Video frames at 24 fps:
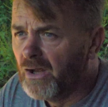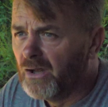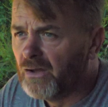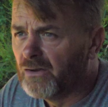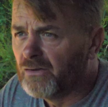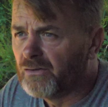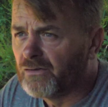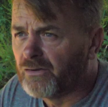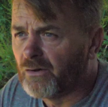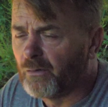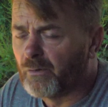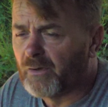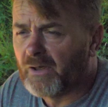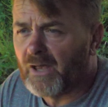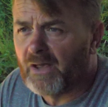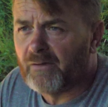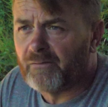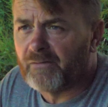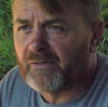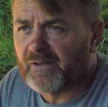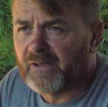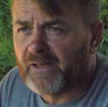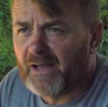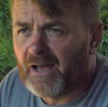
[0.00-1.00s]
So we
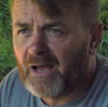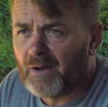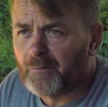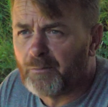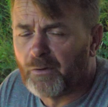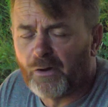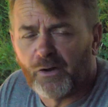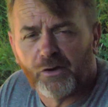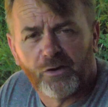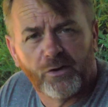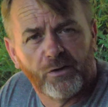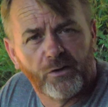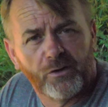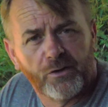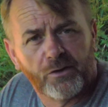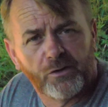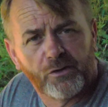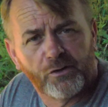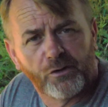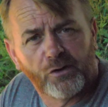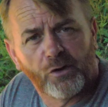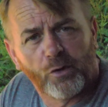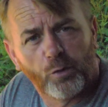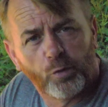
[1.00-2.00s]
gave the cab a
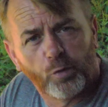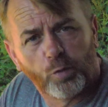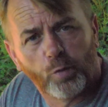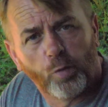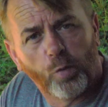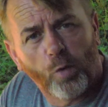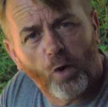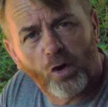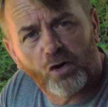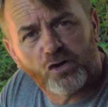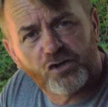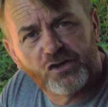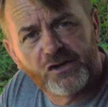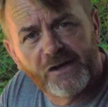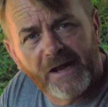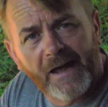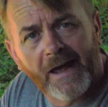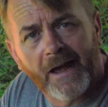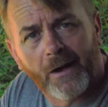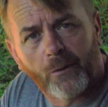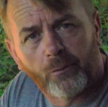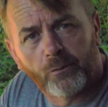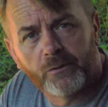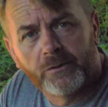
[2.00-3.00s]
good old wash
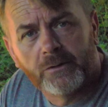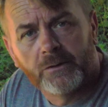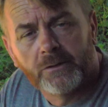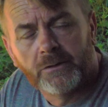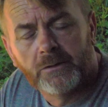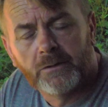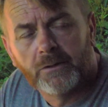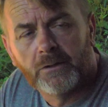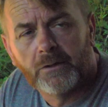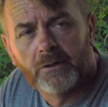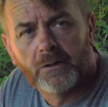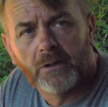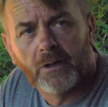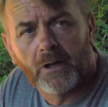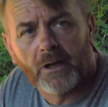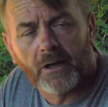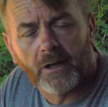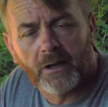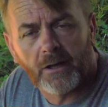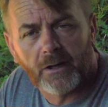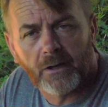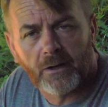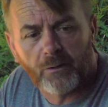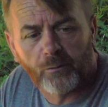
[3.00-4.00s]
down,
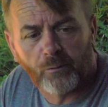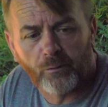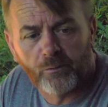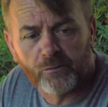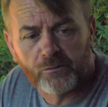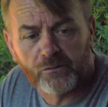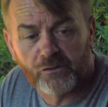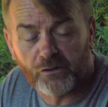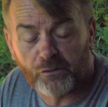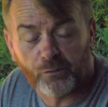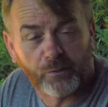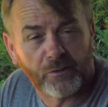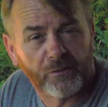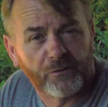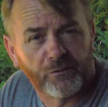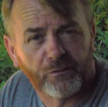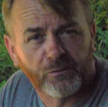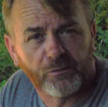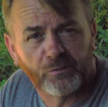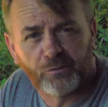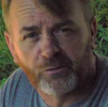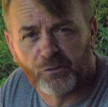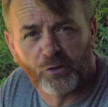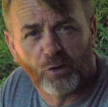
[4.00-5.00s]
just with
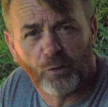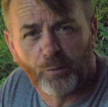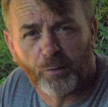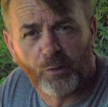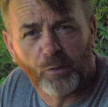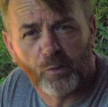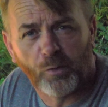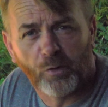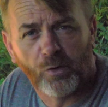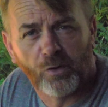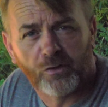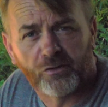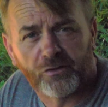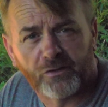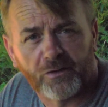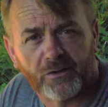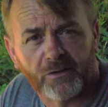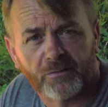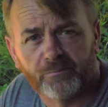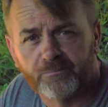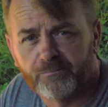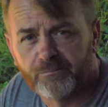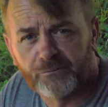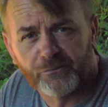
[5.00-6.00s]
soapy water,
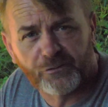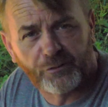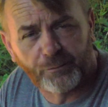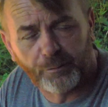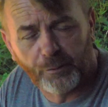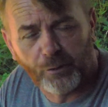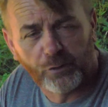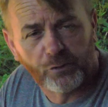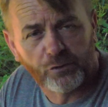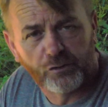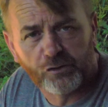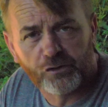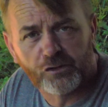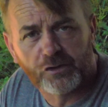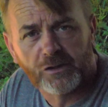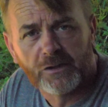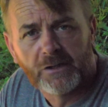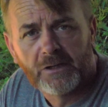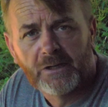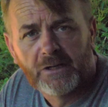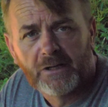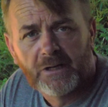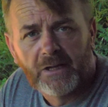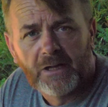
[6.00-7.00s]
sponge.
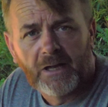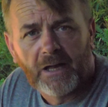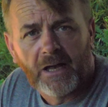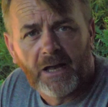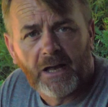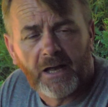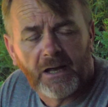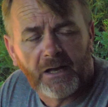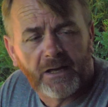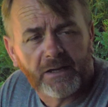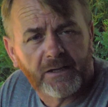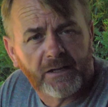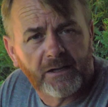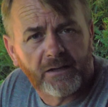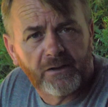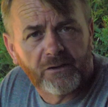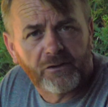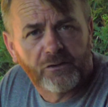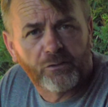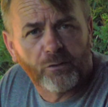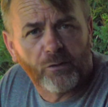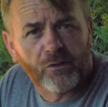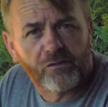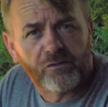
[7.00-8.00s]
Get it
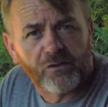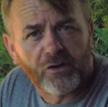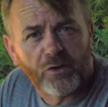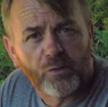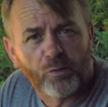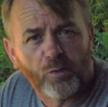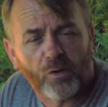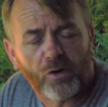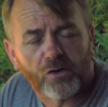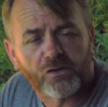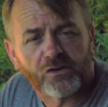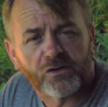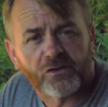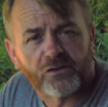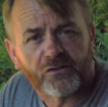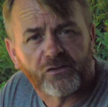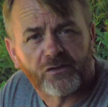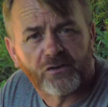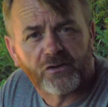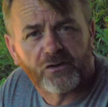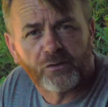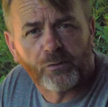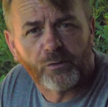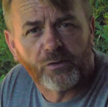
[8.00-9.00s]
2 or 3
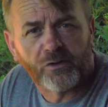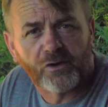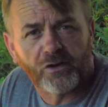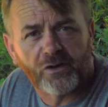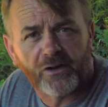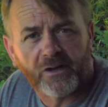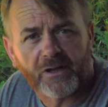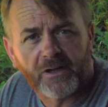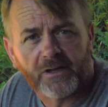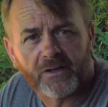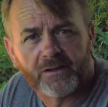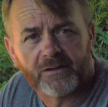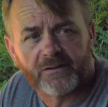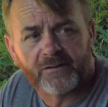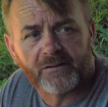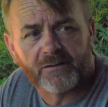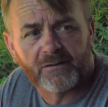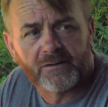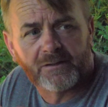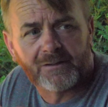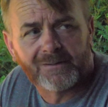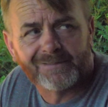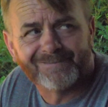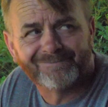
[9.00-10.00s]
washes till we got it
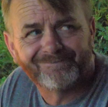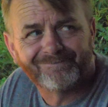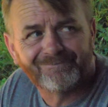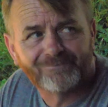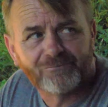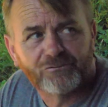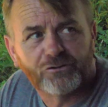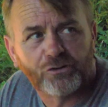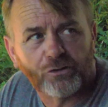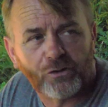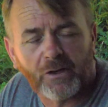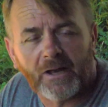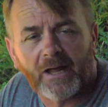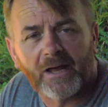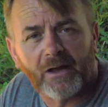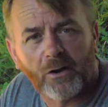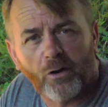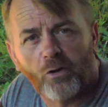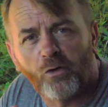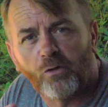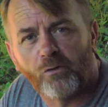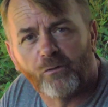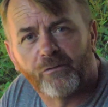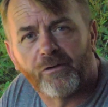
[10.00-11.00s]
sort of like
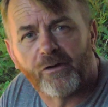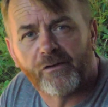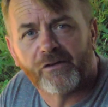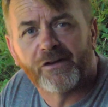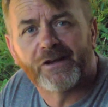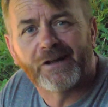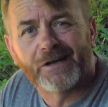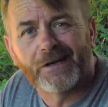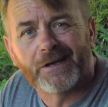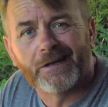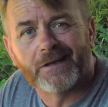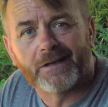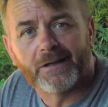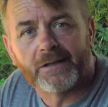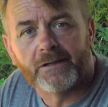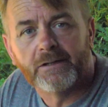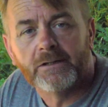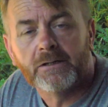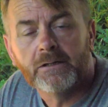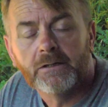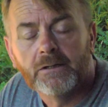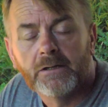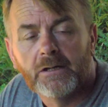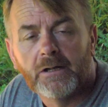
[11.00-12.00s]
all very clean,
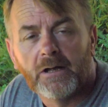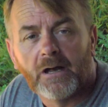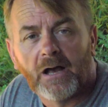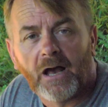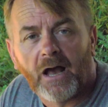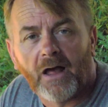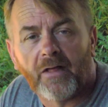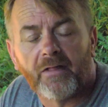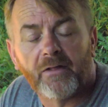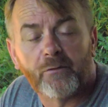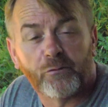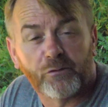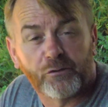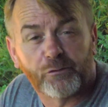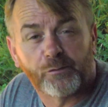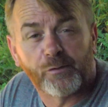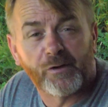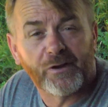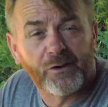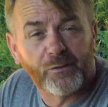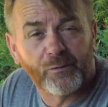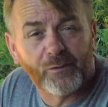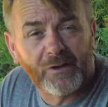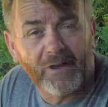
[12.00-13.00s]
and then we
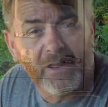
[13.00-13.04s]
sprayed it with